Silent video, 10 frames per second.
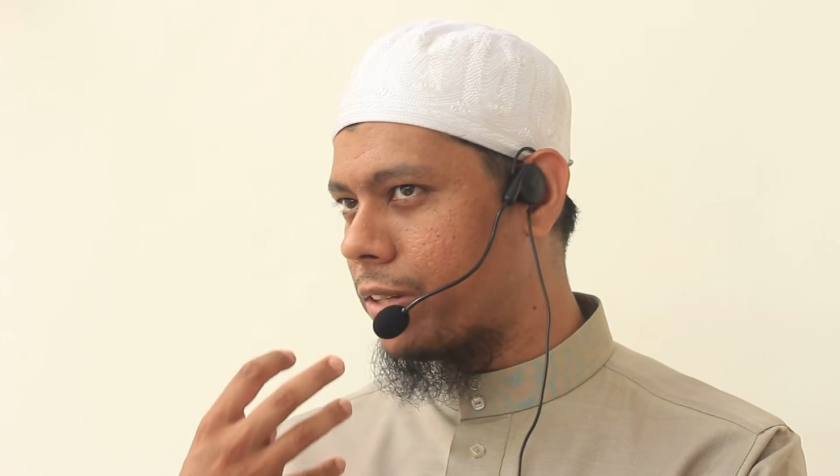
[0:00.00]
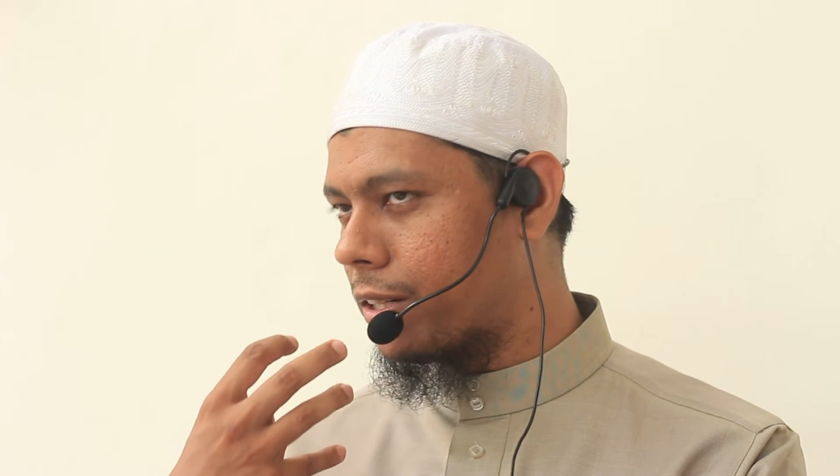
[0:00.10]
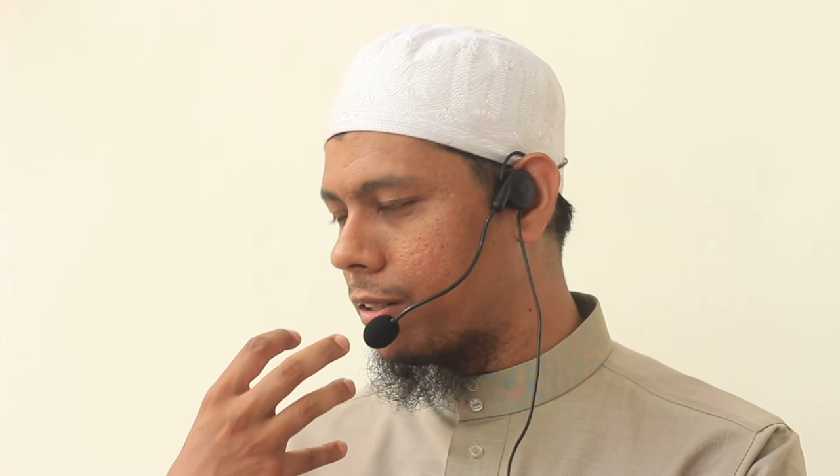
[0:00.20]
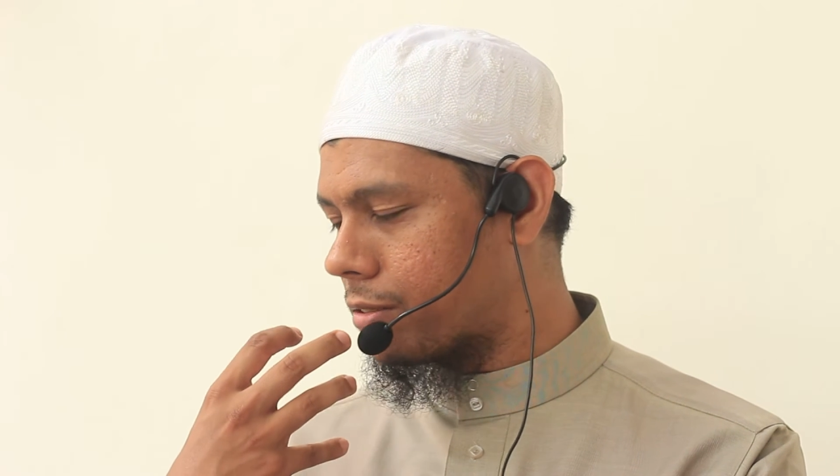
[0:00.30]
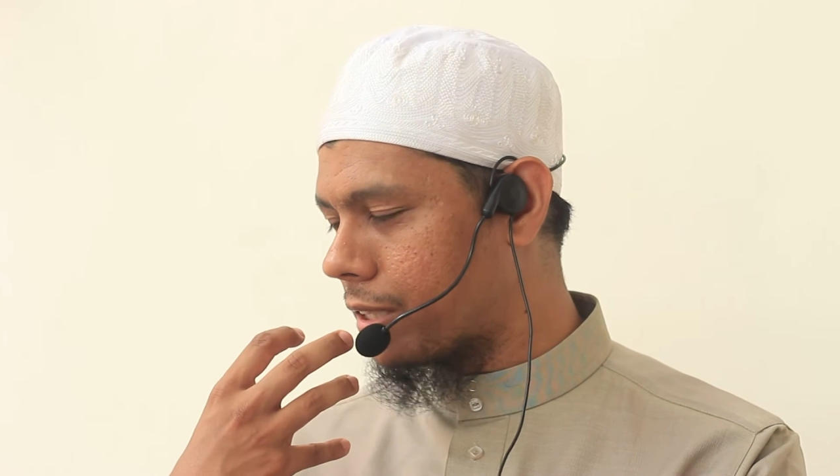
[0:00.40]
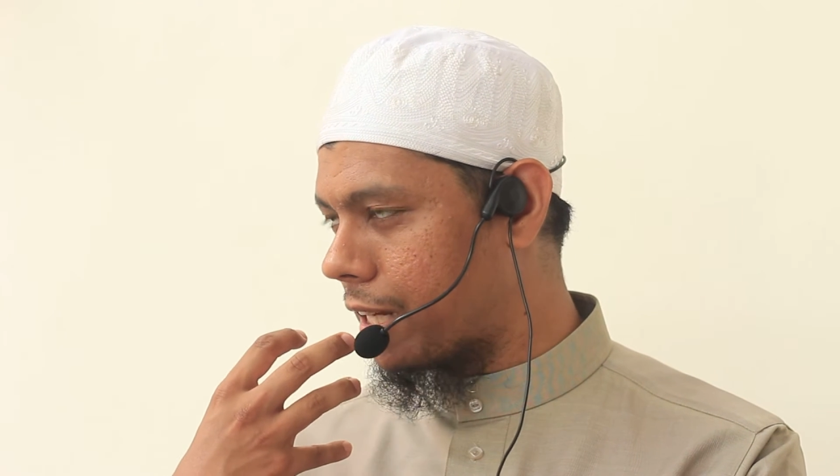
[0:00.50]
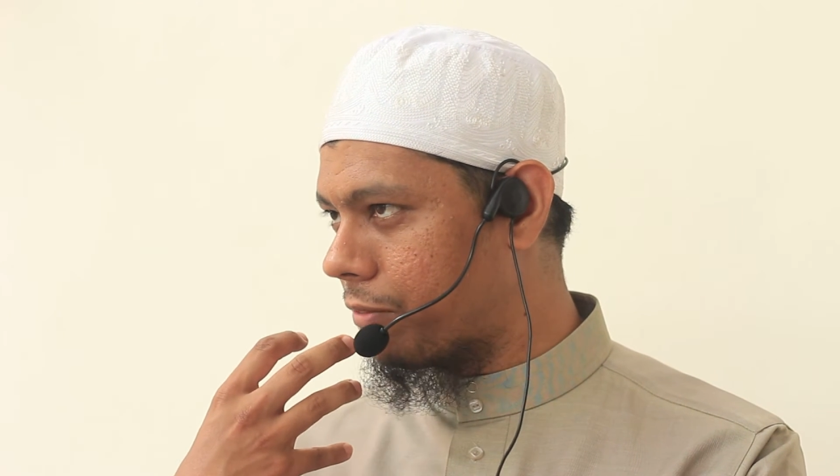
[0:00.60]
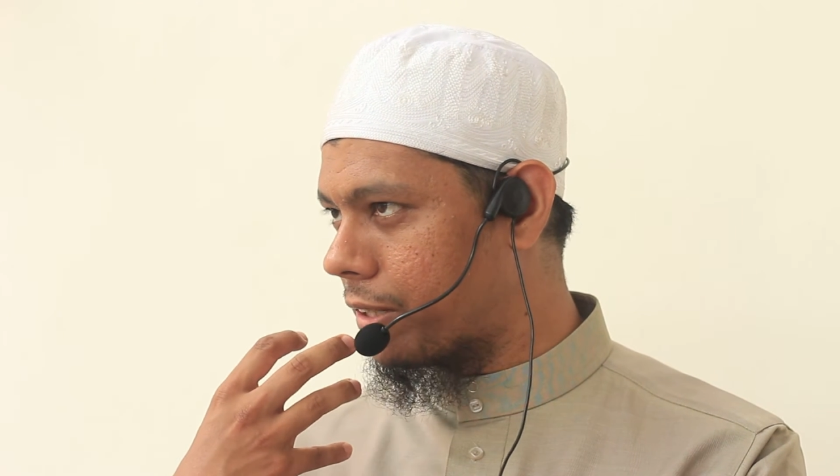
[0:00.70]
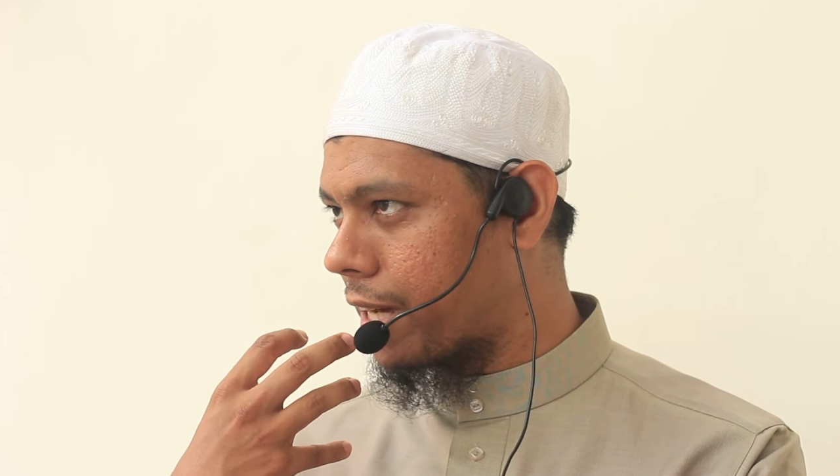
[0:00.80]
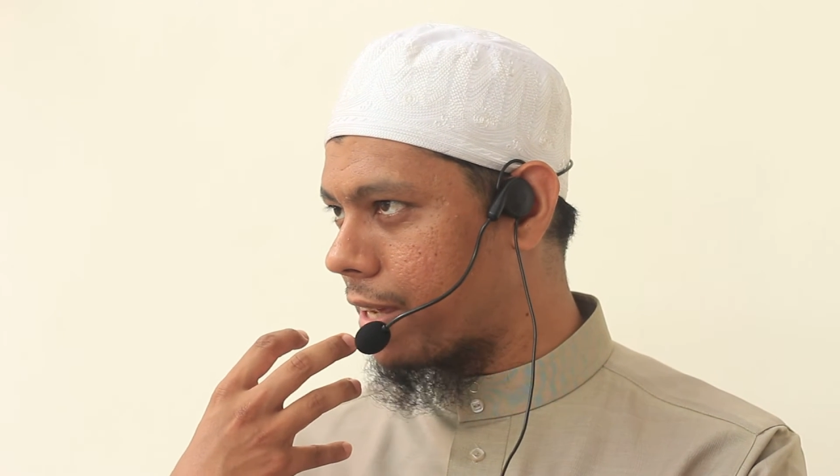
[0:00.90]
if the
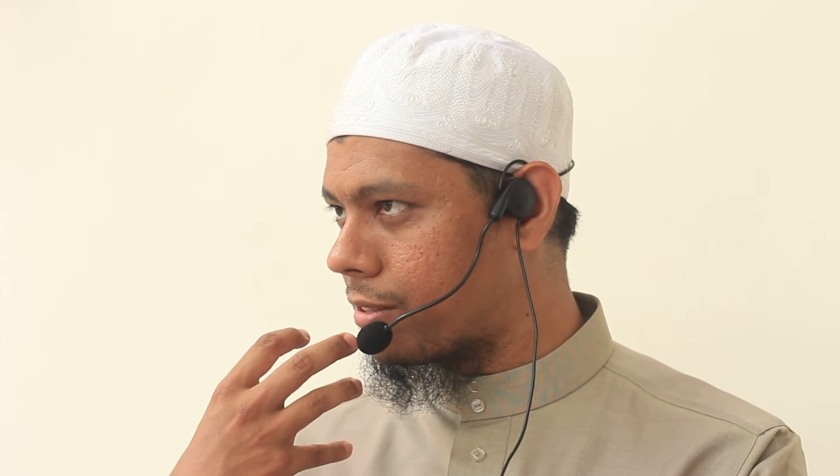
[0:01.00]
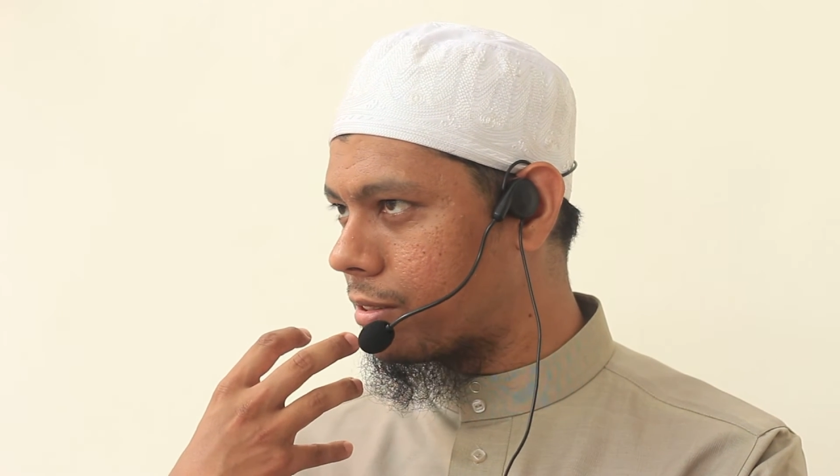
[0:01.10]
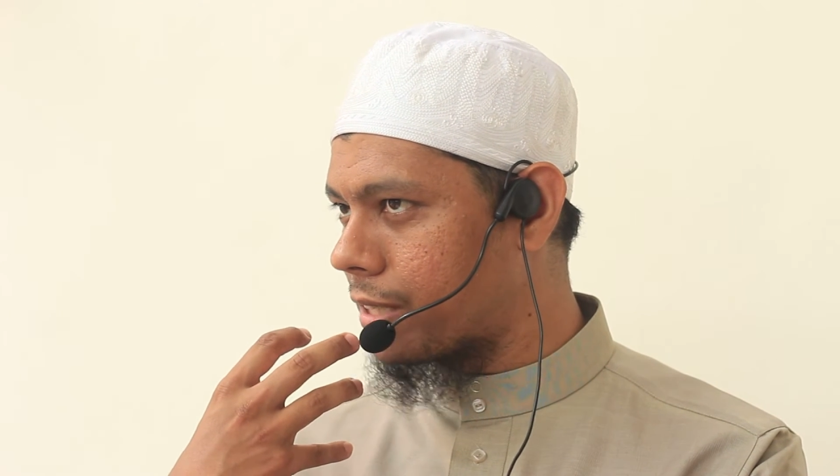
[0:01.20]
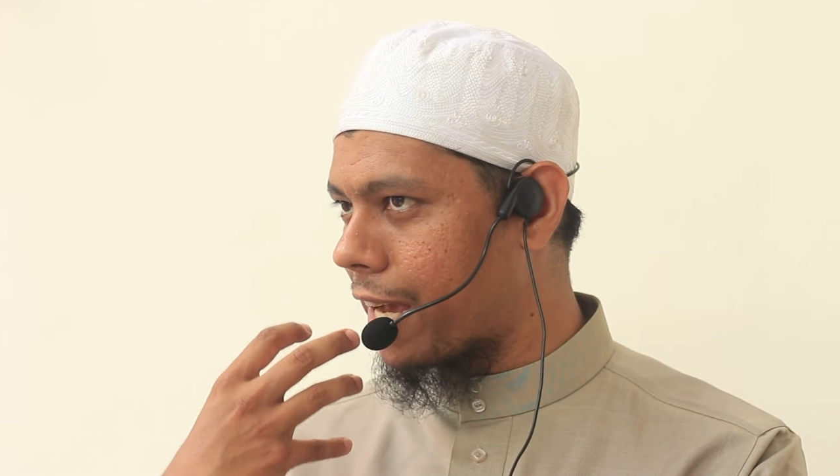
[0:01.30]
saliva has